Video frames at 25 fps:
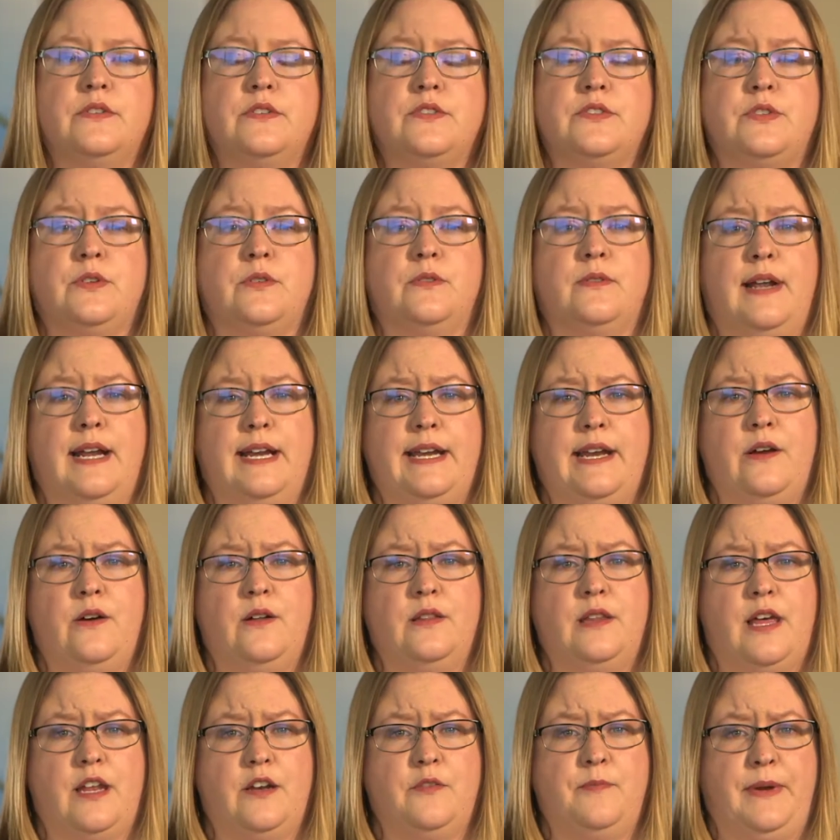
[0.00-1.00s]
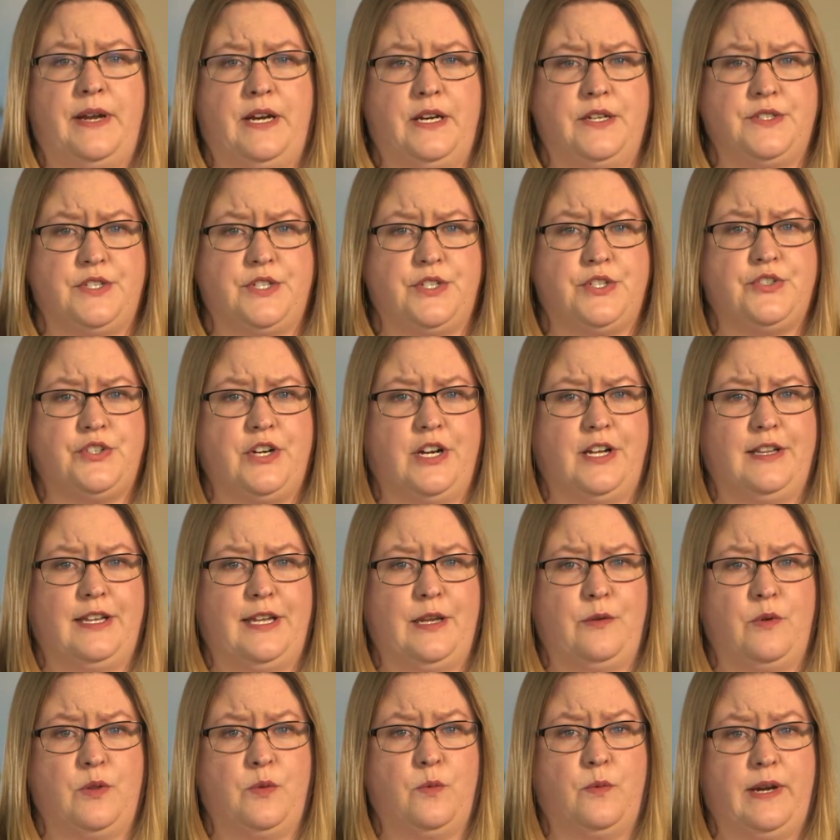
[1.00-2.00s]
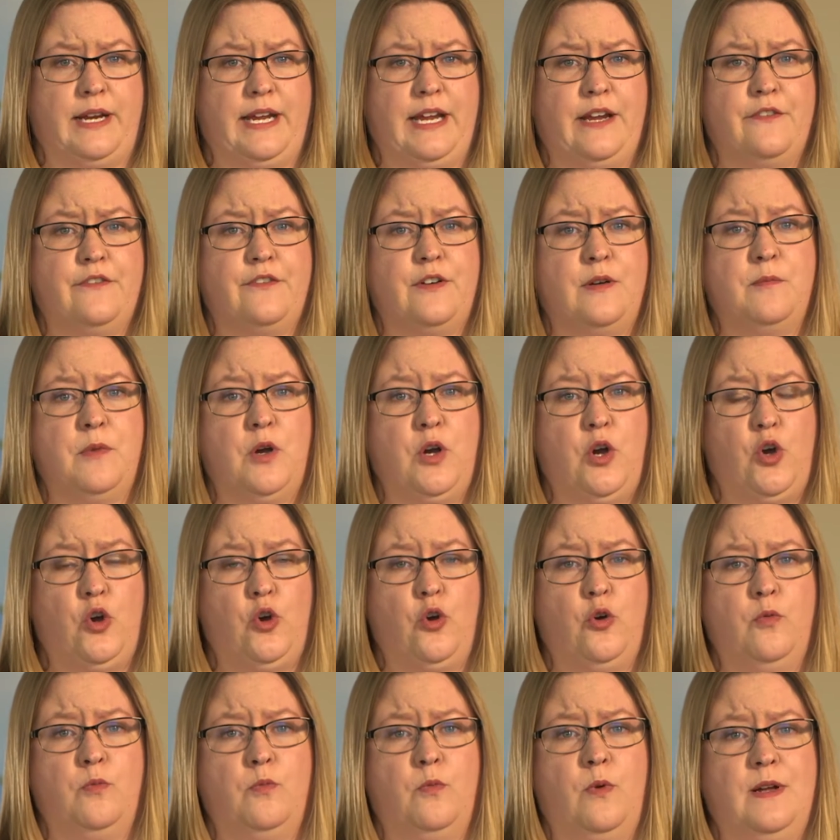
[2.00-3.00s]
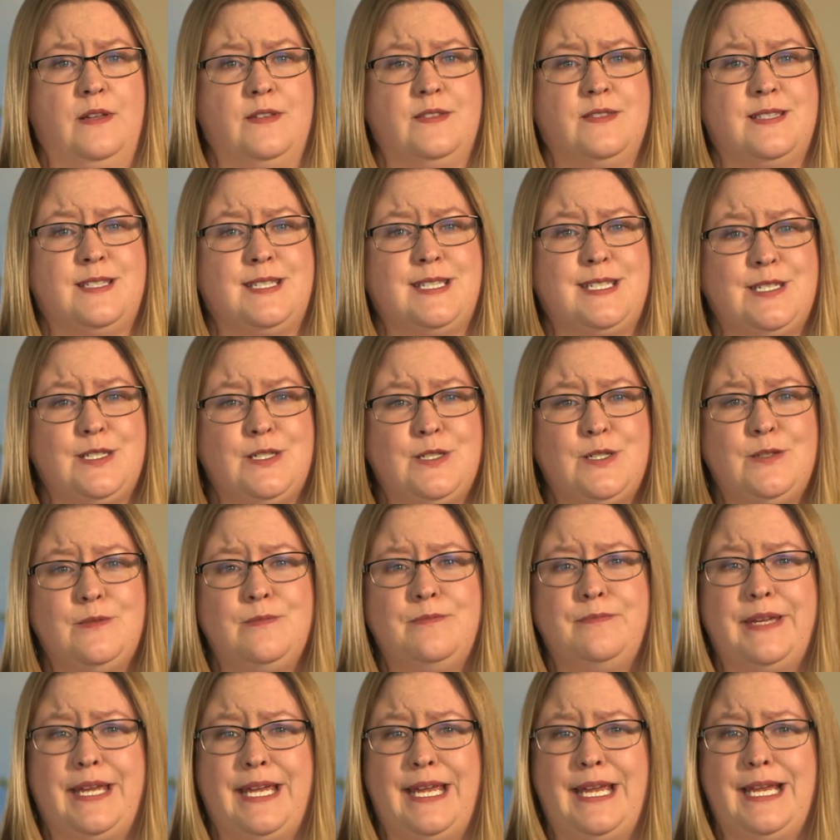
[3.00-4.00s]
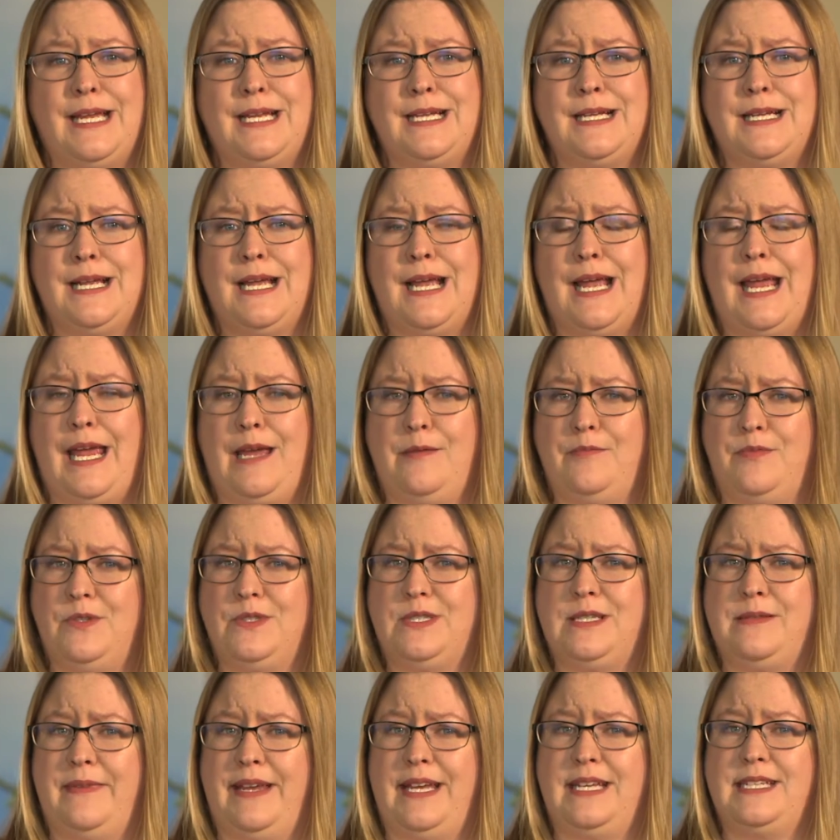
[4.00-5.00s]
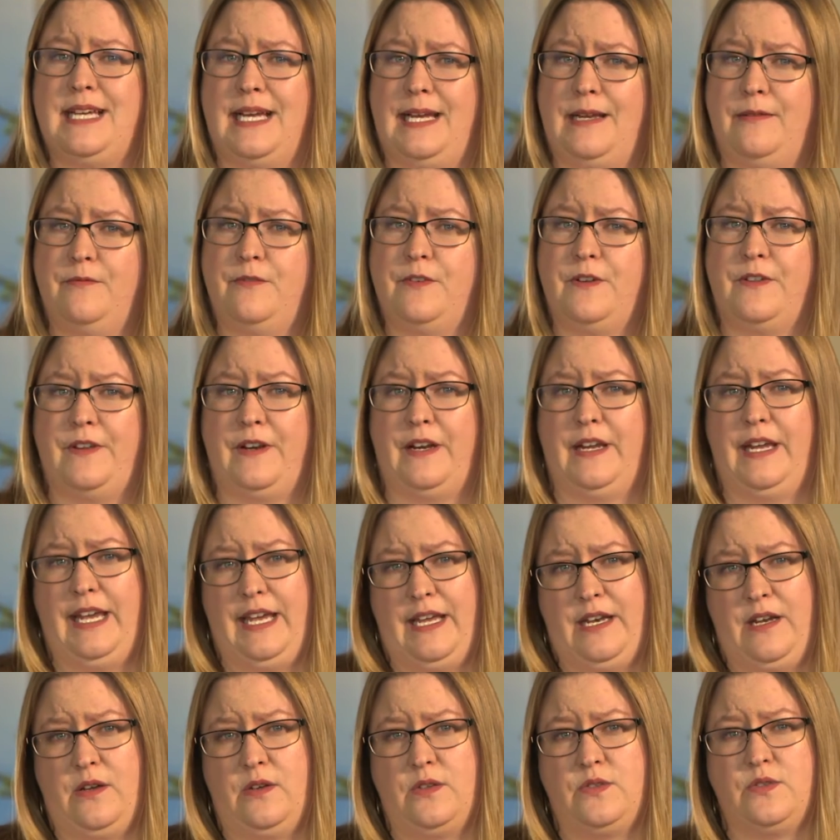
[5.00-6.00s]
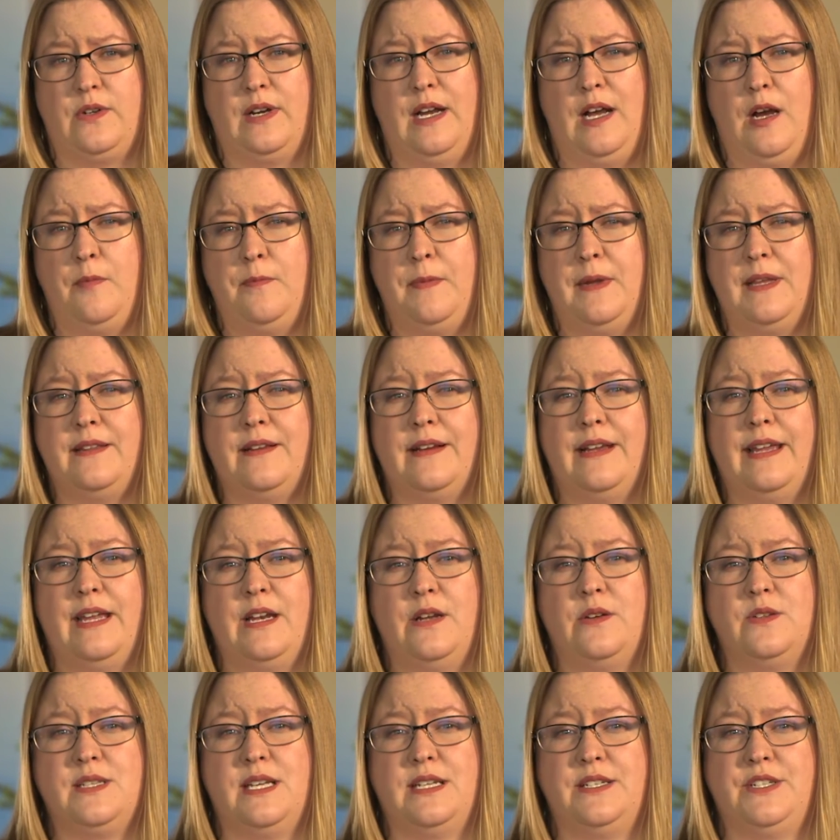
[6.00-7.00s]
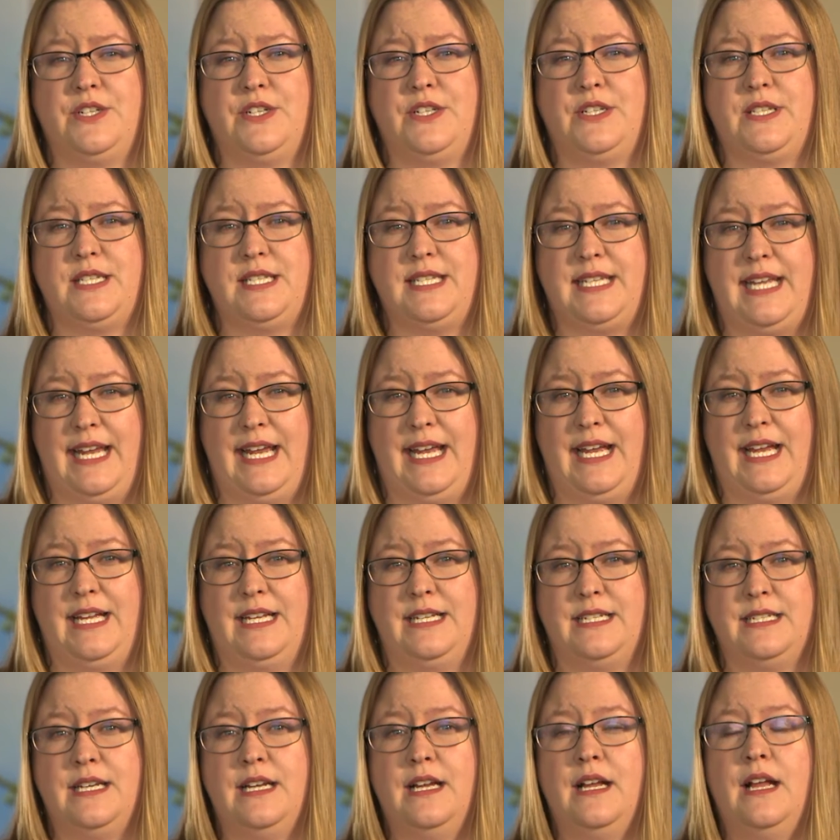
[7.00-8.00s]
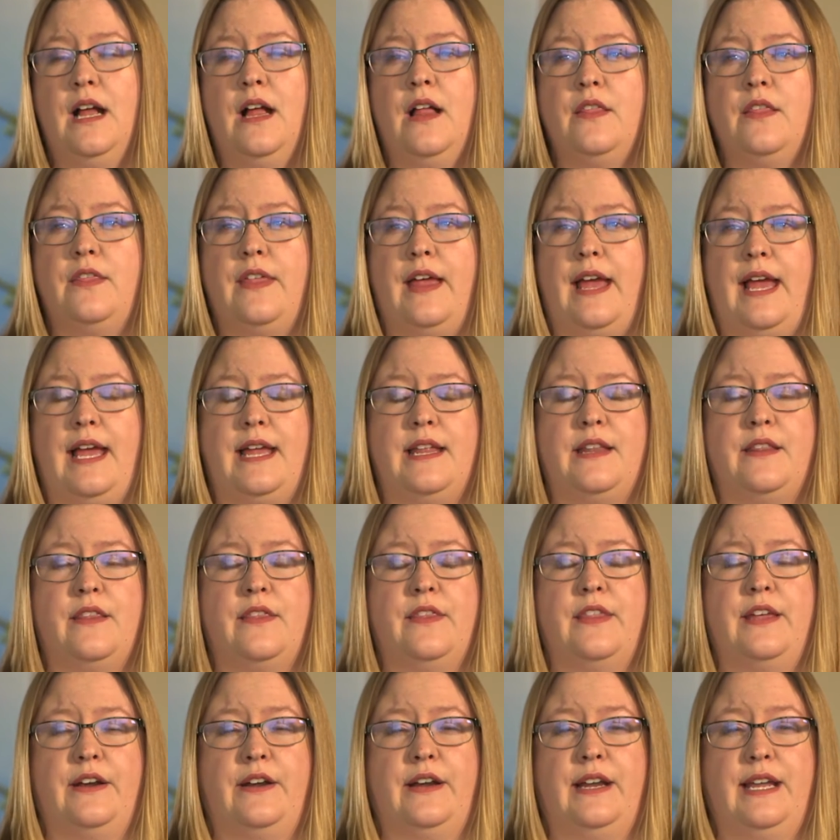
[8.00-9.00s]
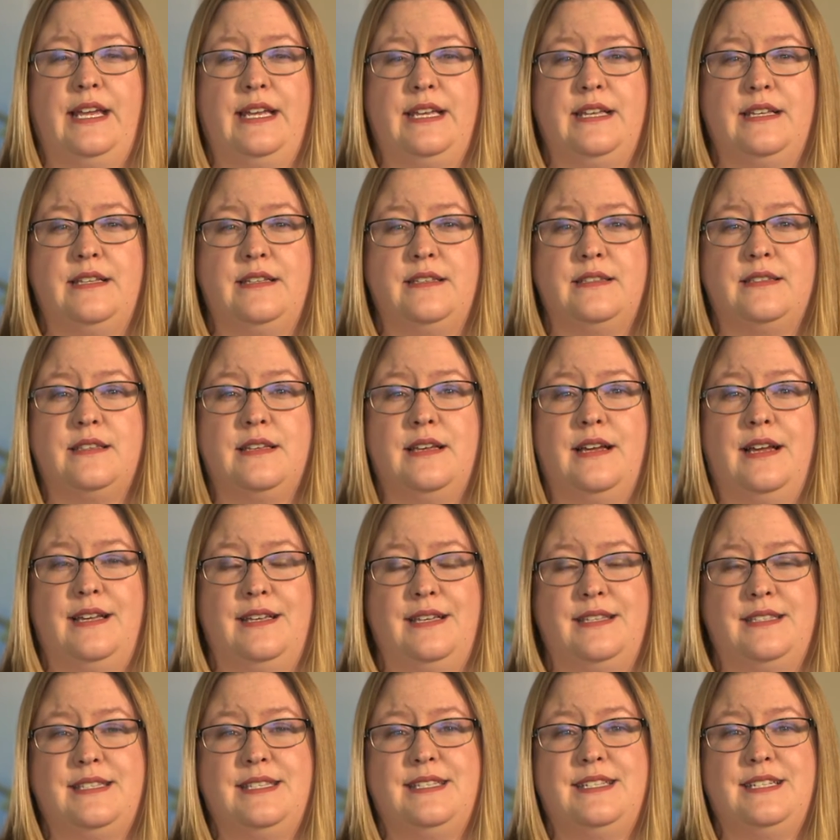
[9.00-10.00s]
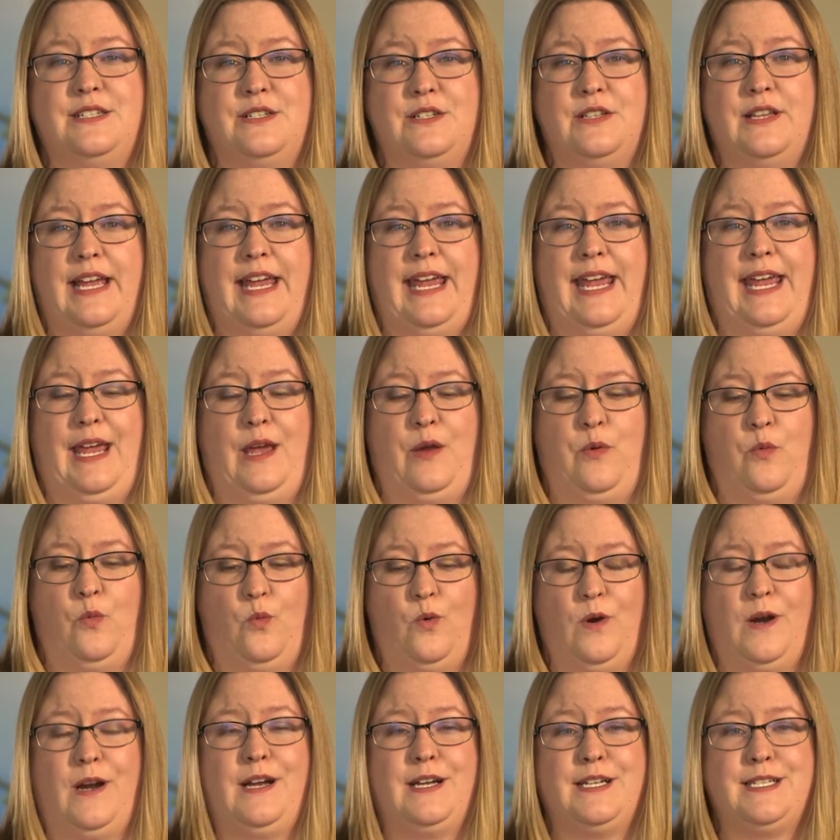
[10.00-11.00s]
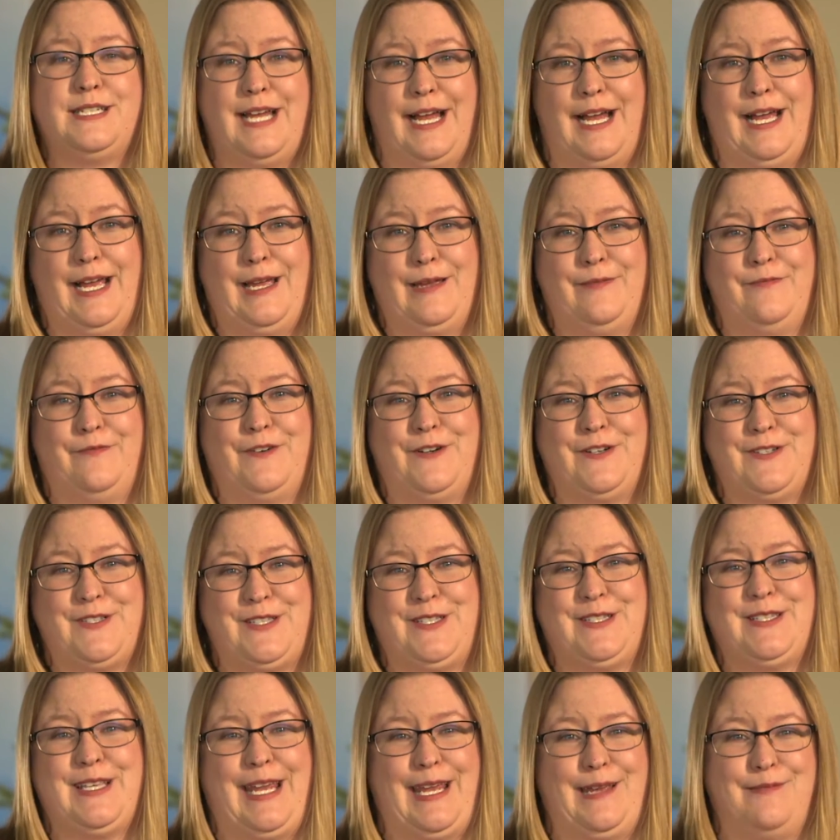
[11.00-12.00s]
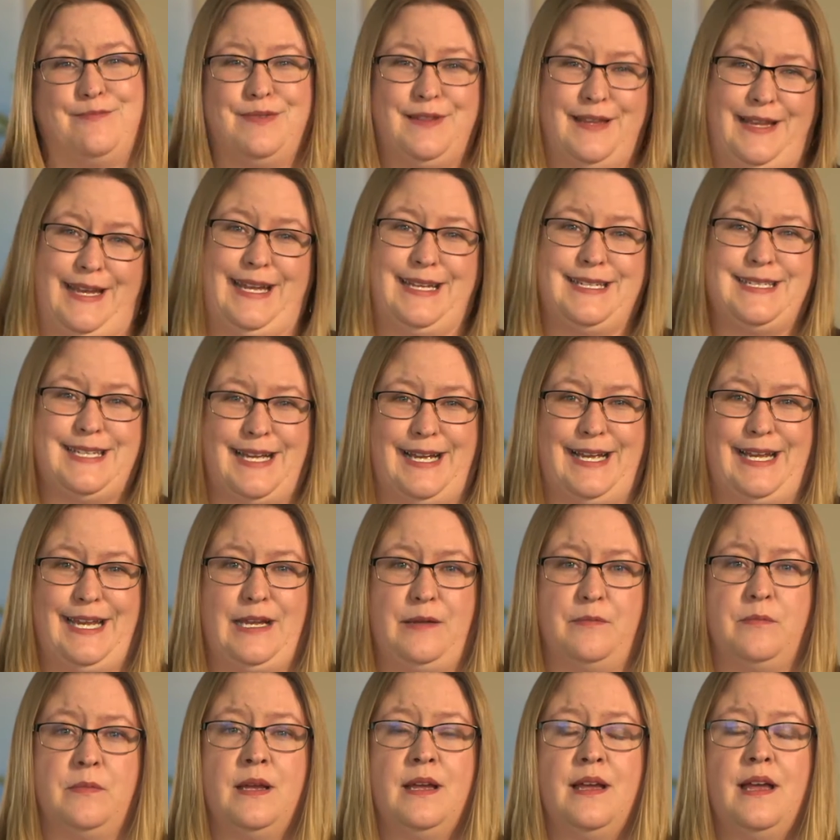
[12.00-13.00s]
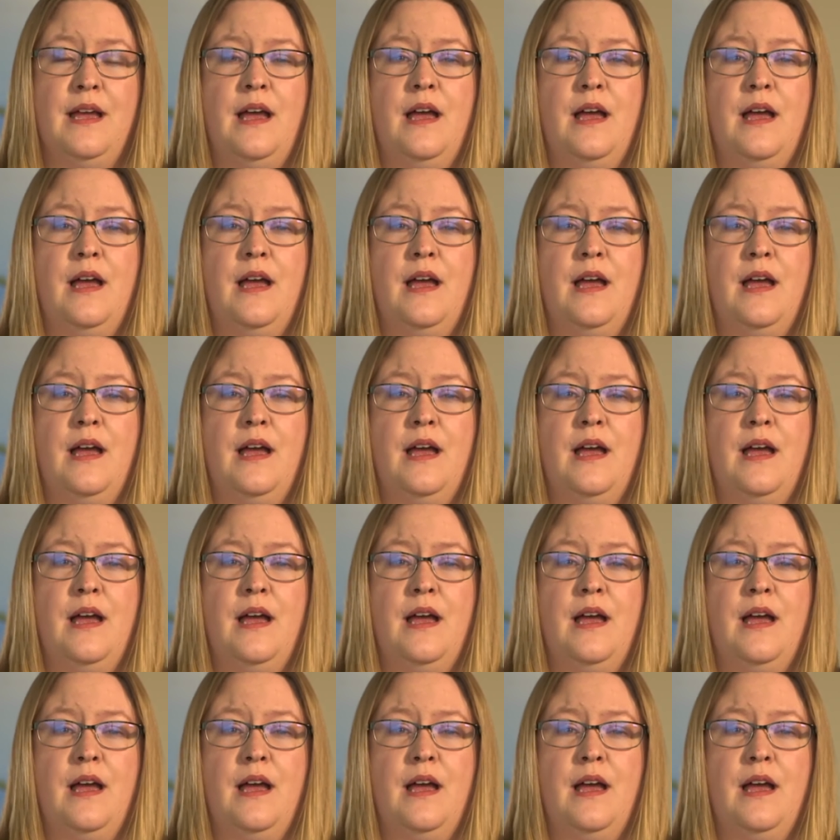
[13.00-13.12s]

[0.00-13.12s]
So right now, a lot of parents are struggling with working from home while still being able to make time for their kiddos or helping their kiddos understand that there is still a work time versus a play time.